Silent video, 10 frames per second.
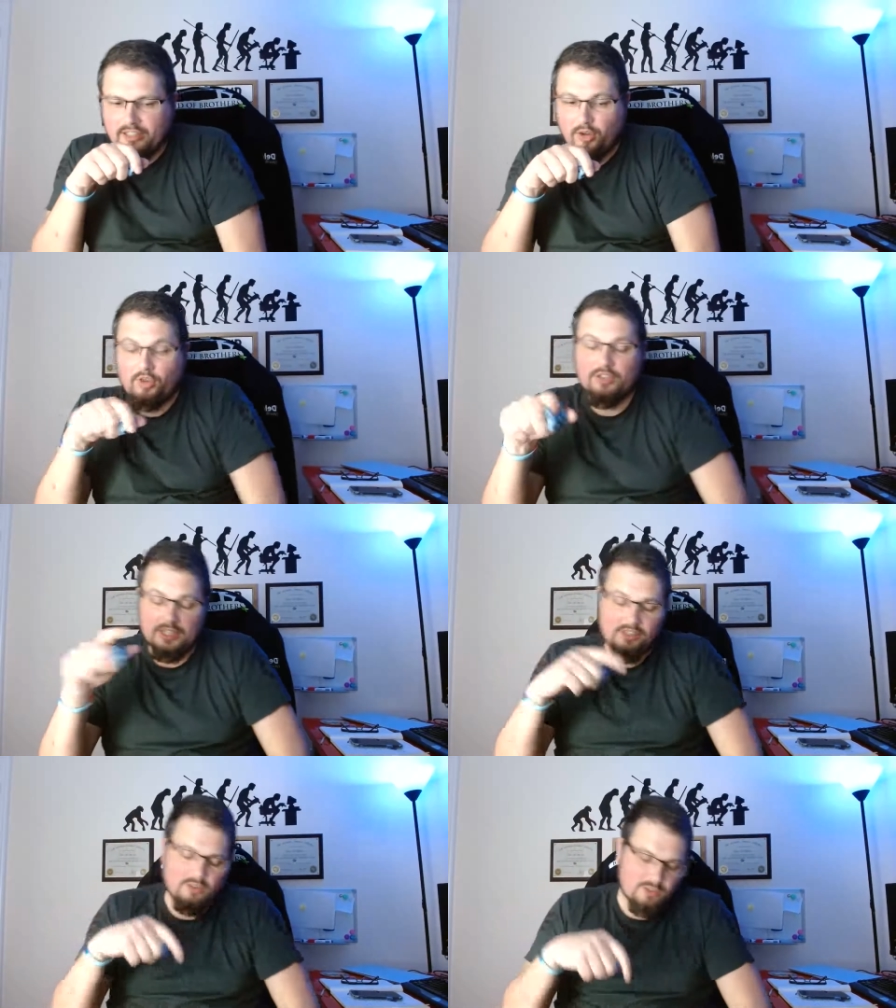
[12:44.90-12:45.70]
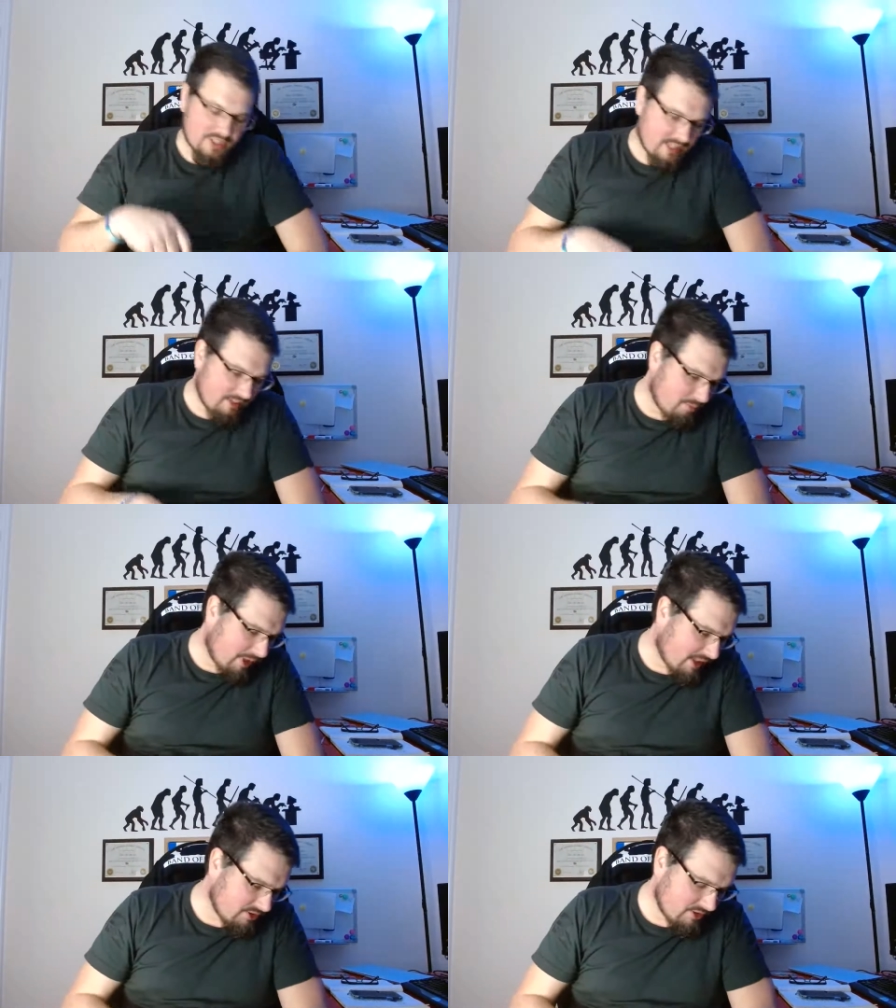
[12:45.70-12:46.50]
or did notice that in the
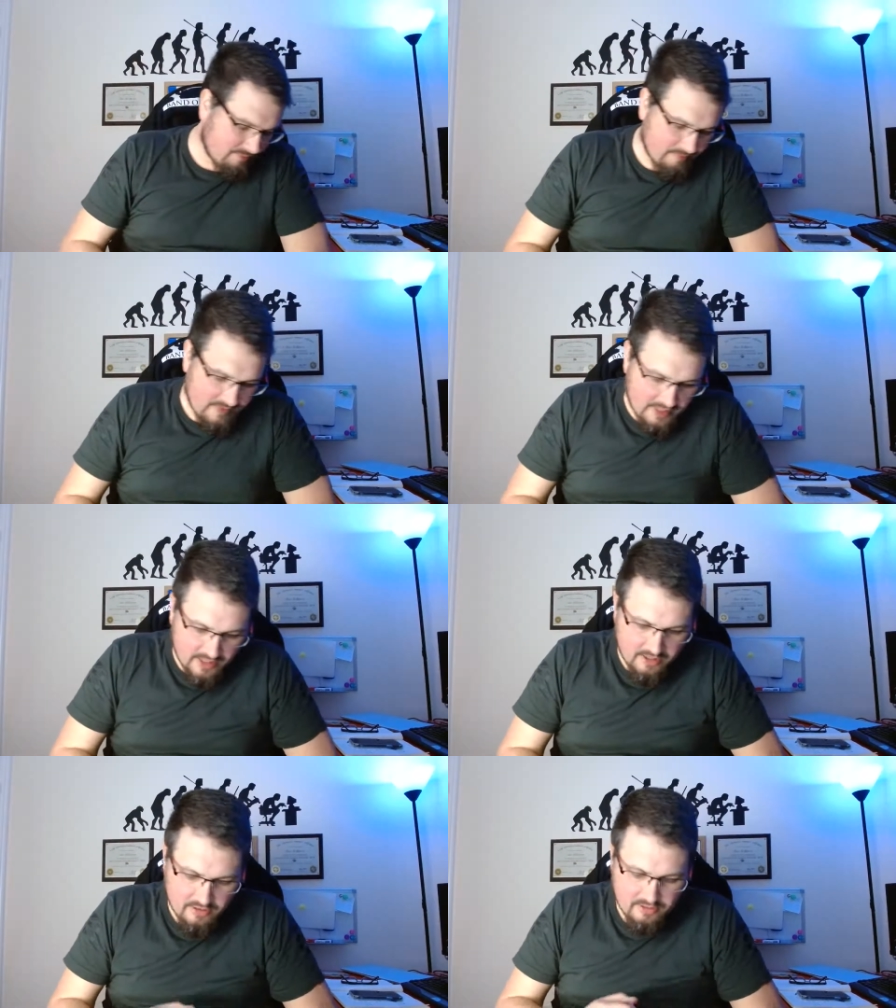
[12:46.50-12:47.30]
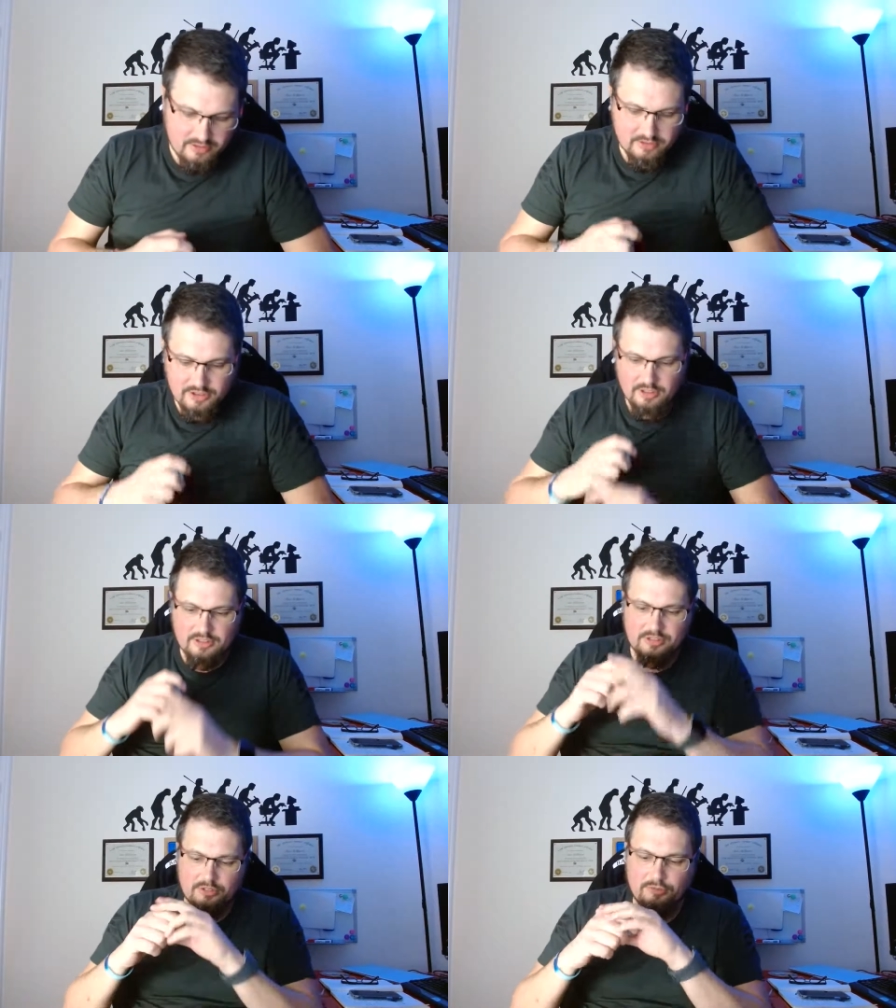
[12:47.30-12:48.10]
past, and
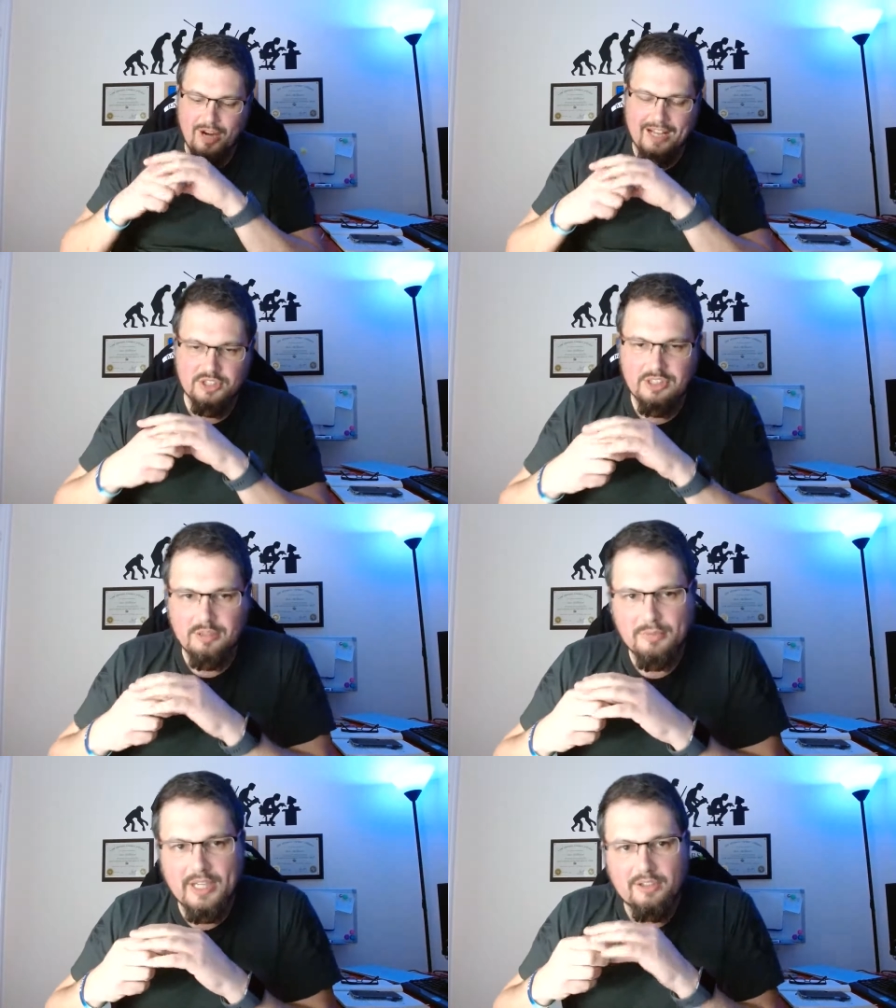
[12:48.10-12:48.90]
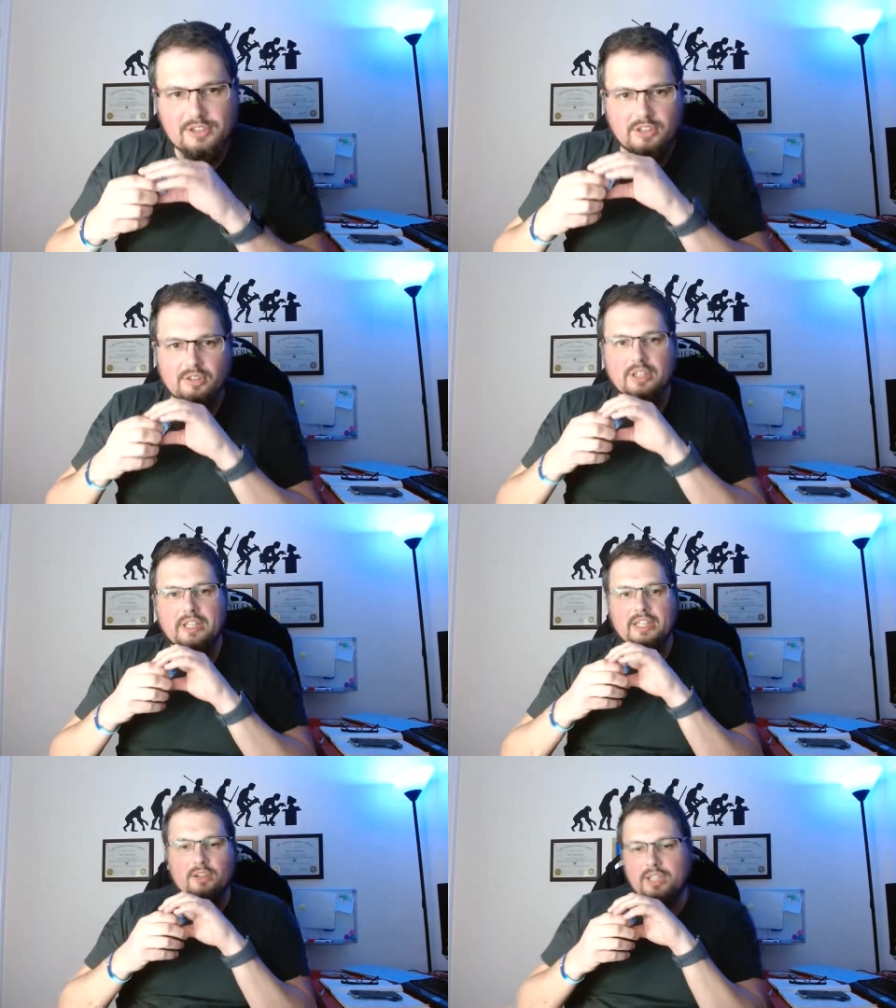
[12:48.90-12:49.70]
she's rationed him now, so
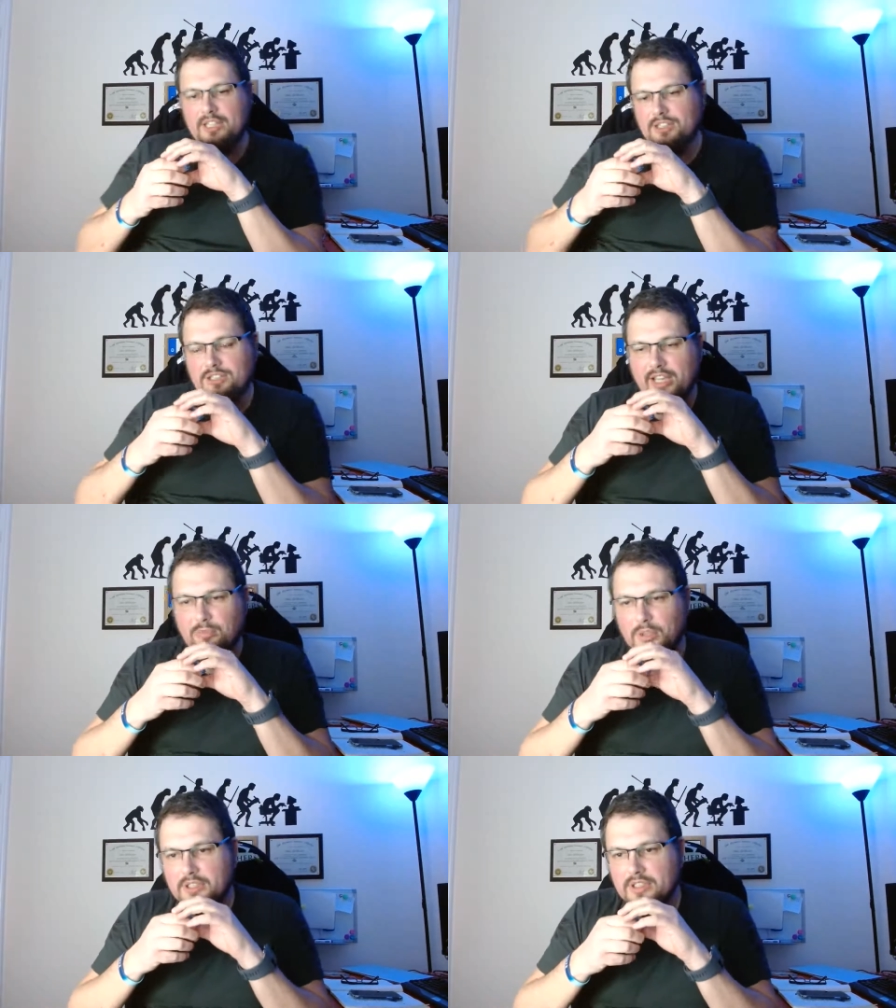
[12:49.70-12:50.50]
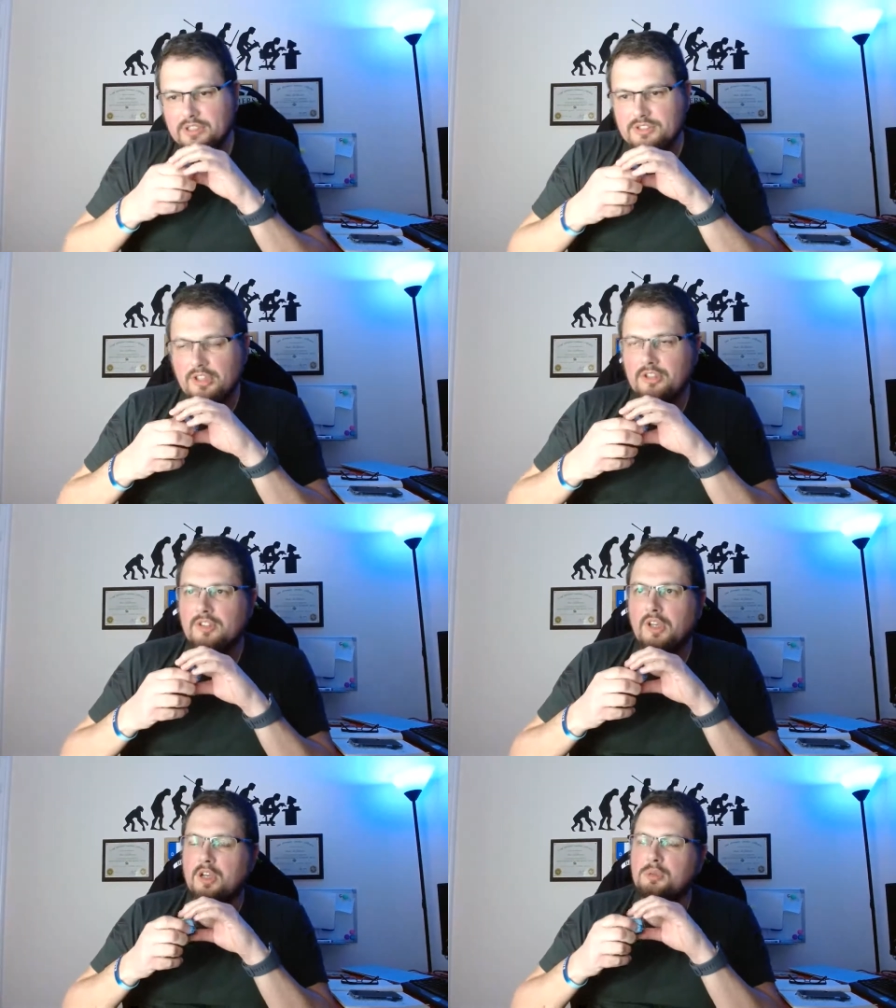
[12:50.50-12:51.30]
he only gets his tablet at certain
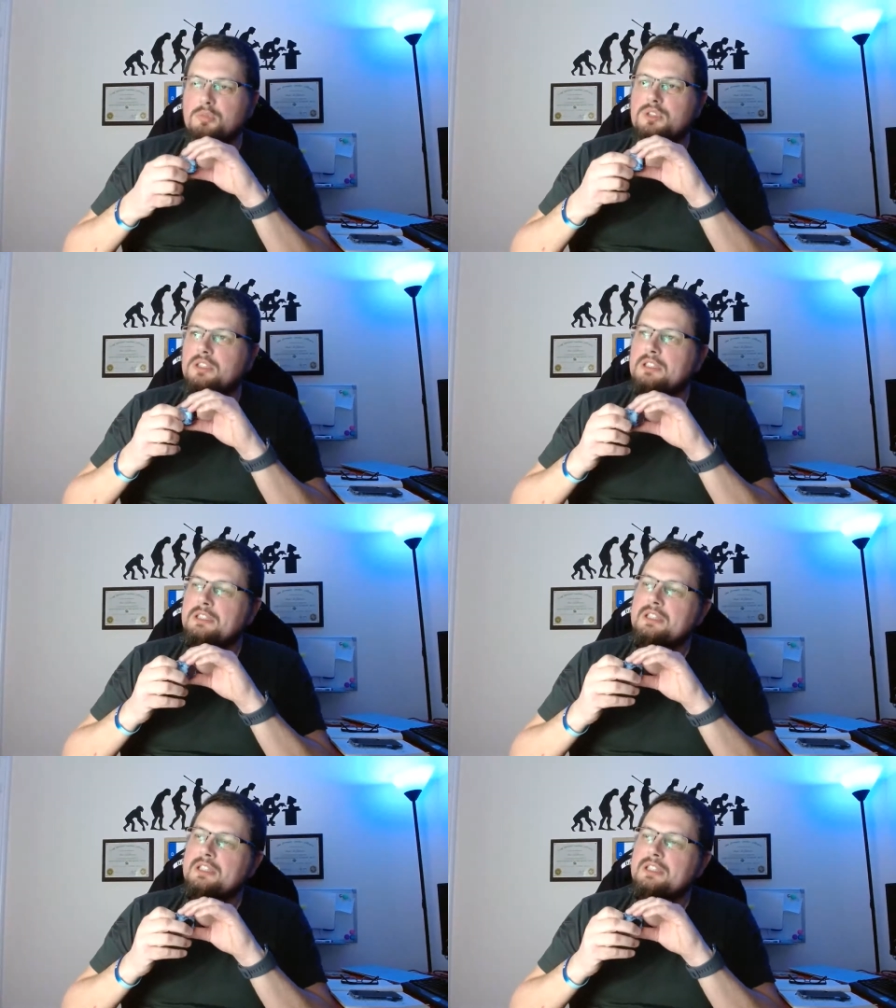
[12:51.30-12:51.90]
times, and